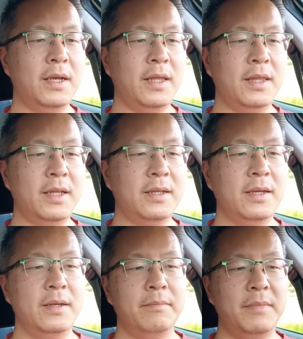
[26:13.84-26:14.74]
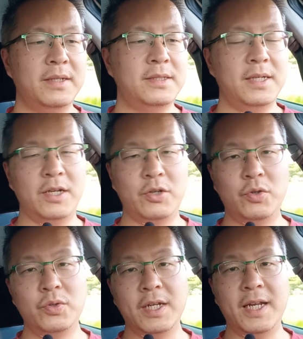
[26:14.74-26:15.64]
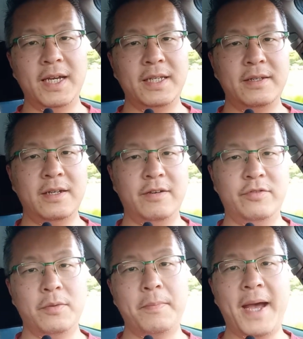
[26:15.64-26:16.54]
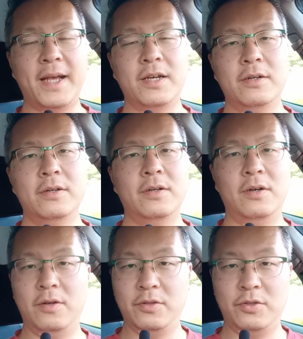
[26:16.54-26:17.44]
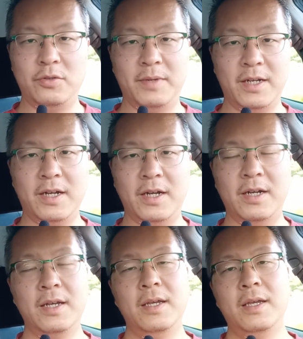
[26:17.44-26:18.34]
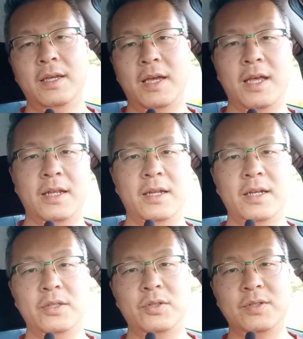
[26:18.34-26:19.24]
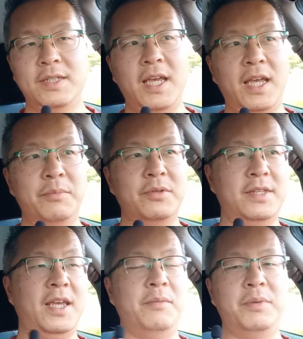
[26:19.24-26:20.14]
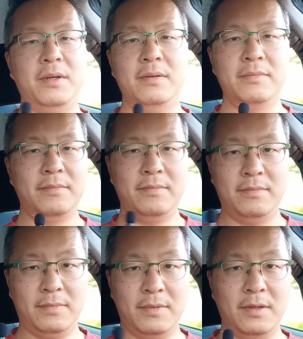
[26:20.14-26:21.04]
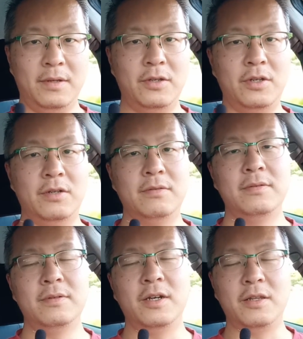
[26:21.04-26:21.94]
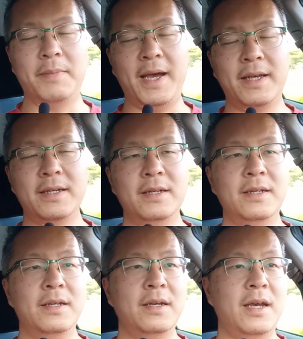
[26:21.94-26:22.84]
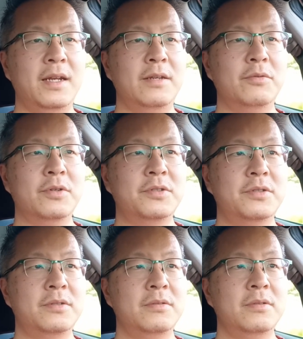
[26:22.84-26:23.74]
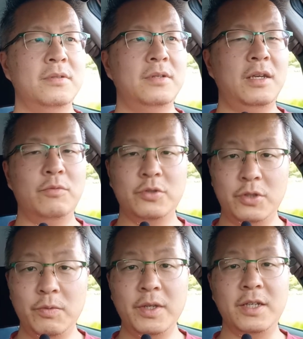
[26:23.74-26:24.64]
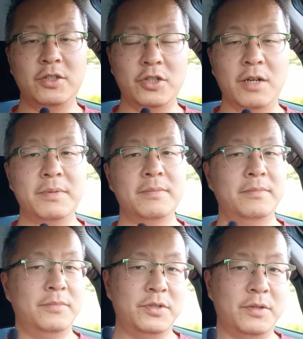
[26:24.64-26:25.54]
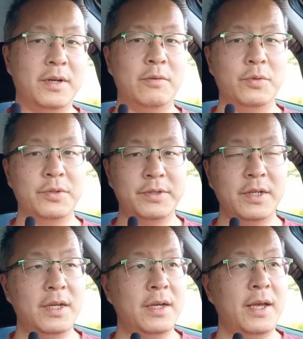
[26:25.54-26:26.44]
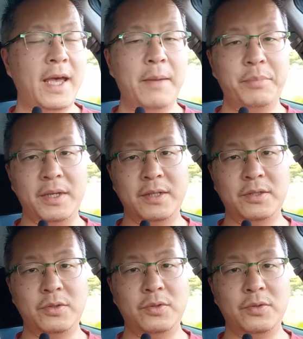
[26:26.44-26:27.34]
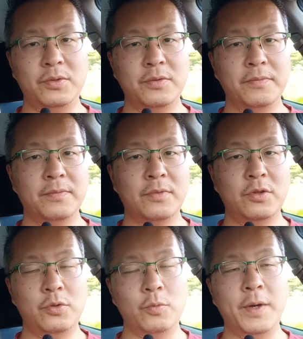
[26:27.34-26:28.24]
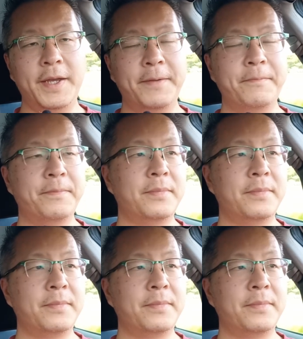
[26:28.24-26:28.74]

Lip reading: And then basically I glued the light cover back onto my car, and then I used tape to tape it, on the back, and it was doing its job. So I was happy to wait.